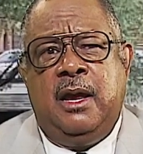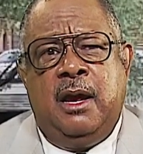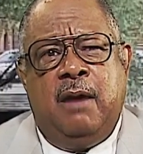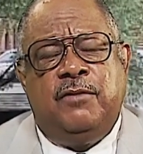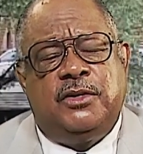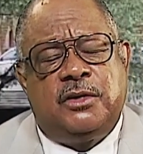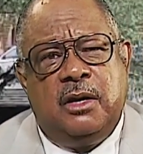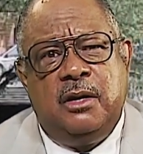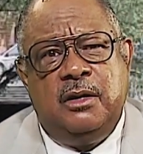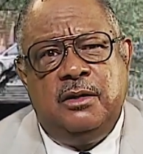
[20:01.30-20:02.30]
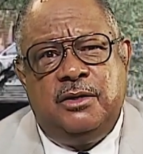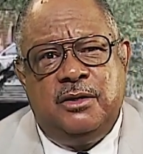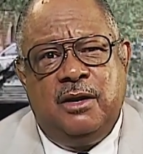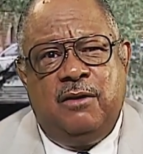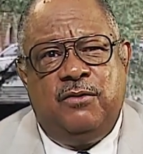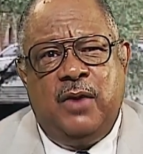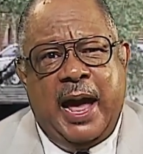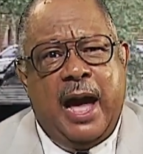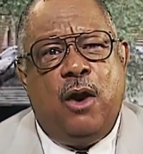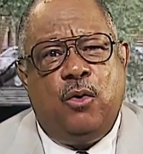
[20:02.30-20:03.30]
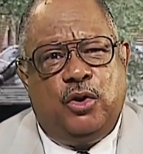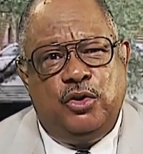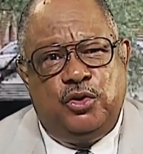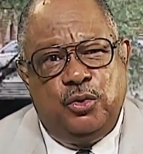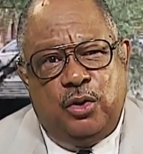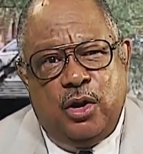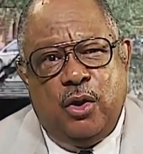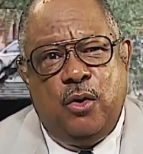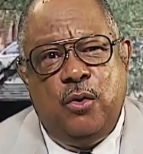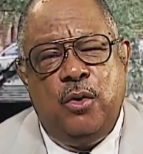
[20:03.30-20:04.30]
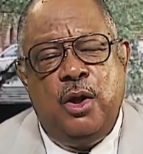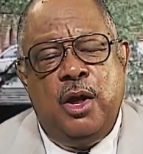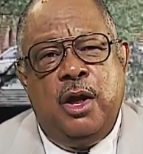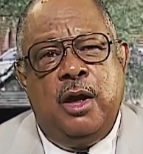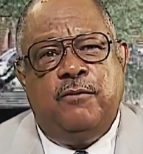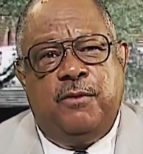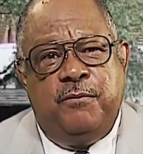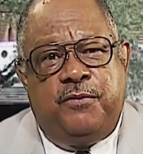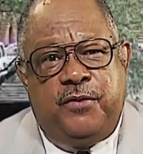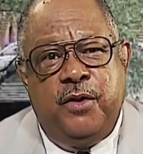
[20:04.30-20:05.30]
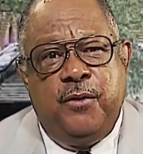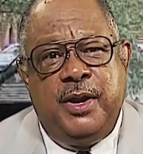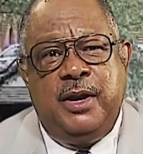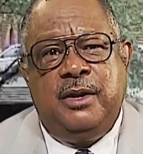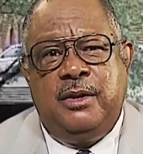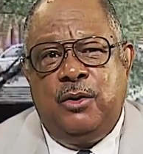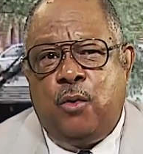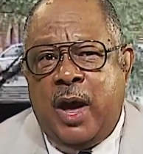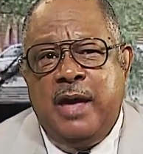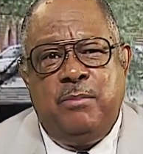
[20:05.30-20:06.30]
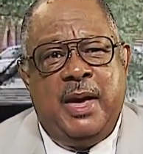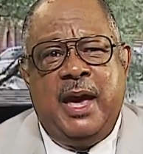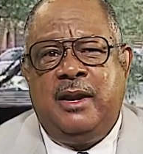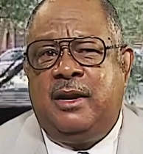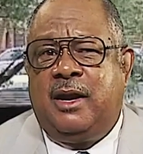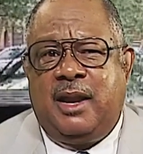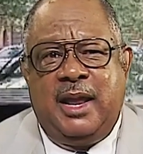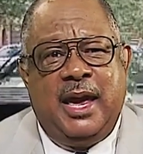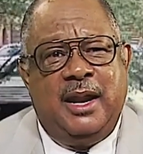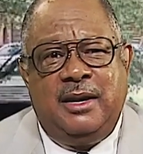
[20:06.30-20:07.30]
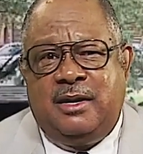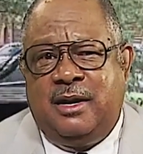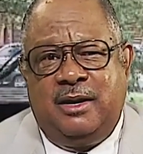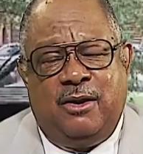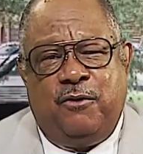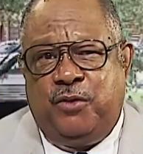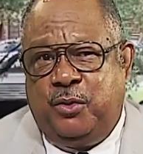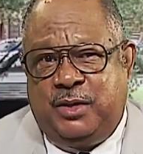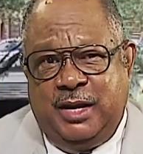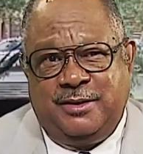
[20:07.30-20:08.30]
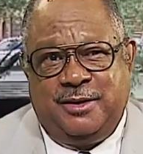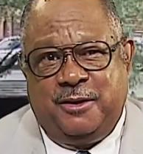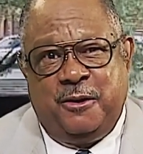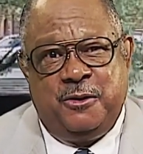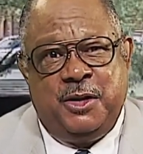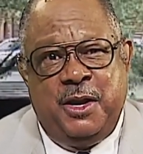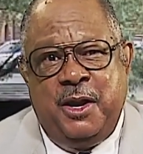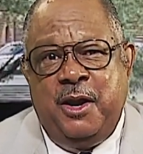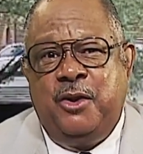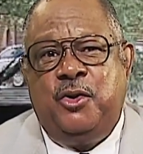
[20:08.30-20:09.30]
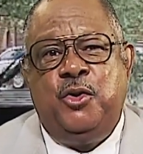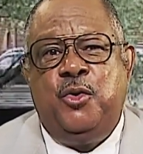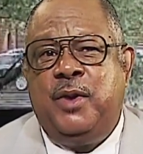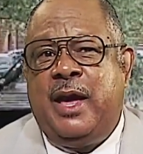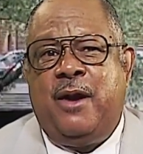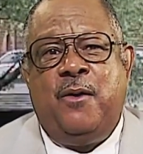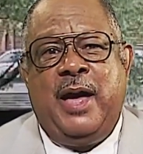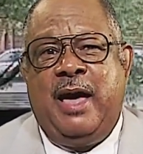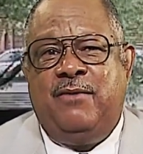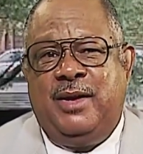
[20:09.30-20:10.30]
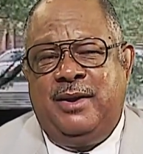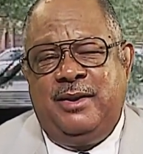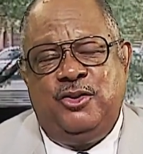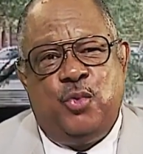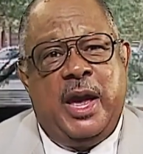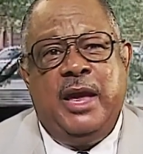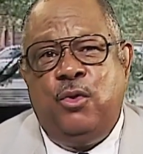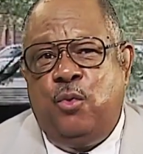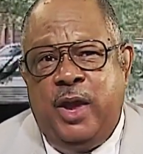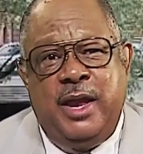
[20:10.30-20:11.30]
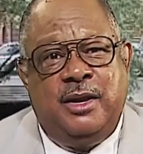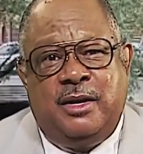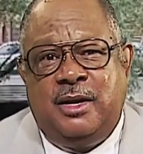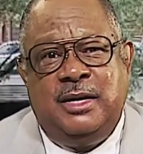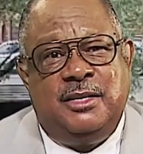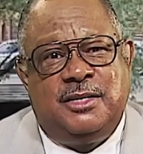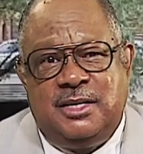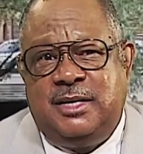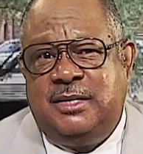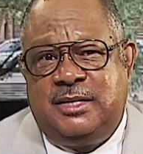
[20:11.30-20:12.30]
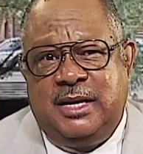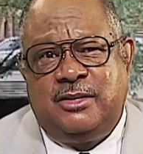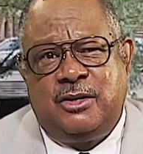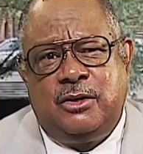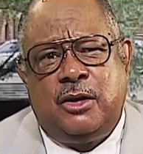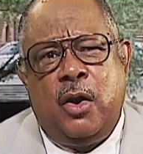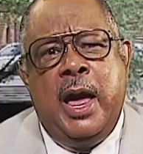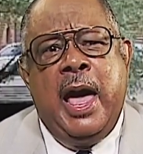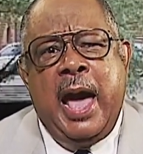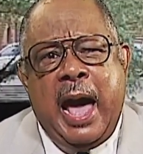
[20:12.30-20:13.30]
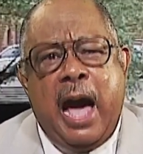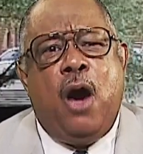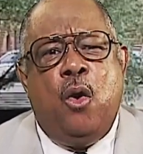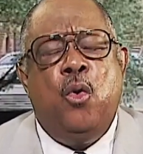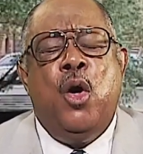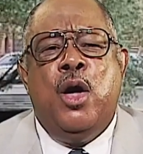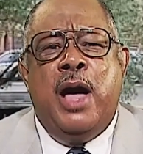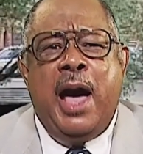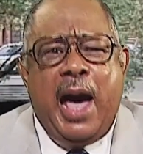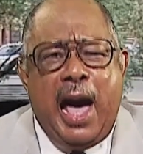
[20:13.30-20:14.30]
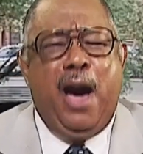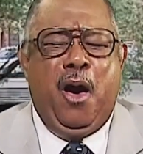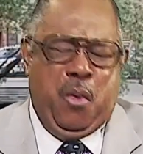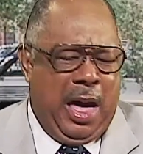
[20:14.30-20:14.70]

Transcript: of the scourge of how could you go from fearing the white man or the Klan cutting off your testicles to you now having Dwayne Wade cut his son's testicles off. How, how,